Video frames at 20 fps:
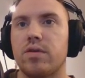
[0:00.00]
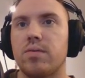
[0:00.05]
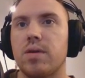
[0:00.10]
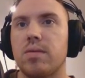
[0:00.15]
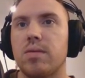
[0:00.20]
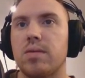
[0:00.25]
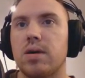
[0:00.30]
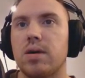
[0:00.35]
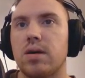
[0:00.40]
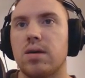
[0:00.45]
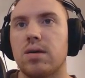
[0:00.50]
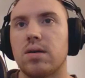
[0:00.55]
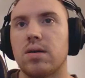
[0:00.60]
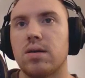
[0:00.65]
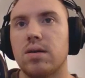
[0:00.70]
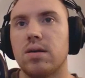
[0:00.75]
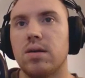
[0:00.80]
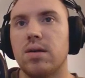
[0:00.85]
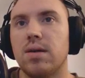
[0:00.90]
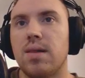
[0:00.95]
Maybe.
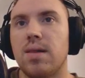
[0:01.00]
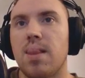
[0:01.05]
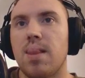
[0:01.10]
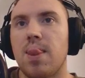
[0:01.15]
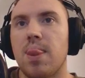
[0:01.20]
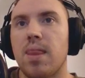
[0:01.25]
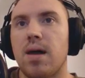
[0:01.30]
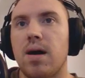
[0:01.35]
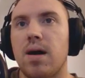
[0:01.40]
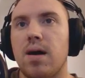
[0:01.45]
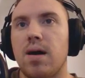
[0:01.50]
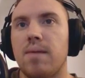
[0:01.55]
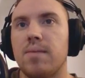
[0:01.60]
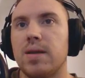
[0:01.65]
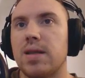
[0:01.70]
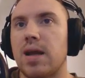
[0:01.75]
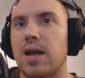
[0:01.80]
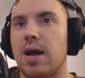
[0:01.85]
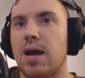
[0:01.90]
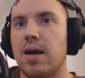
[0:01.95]

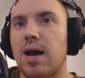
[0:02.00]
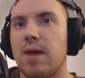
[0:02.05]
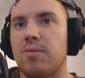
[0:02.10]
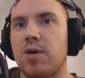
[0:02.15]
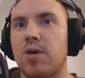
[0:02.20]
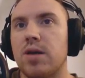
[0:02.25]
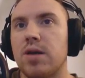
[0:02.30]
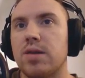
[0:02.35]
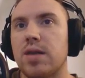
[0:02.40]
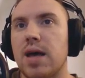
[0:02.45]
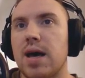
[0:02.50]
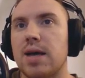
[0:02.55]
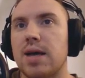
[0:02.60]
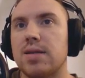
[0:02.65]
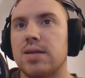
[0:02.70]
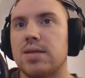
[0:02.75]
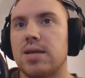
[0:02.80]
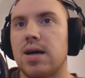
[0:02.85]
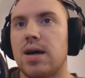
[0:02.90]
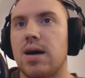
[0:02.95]
And then I want
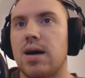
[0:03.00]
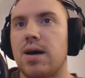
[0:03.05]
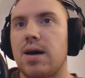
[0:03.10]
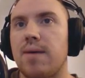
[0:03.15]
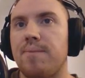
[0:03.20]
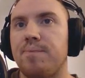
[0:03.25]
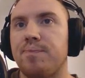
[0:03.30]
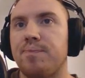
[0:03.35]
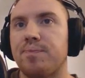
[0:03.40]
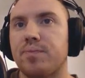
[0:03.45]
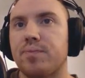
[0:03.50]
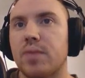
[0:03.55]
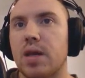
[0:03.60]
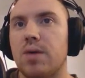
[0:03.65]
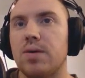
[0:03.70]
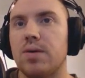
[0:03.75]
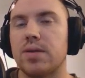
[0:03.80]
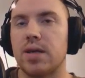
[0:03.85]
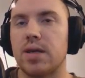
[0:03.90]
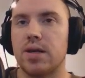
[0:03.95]
that
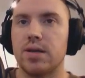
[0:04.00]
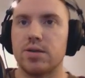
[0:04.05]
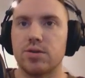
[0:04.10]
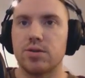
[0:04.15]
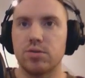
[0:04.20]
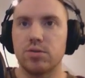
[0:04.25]
initial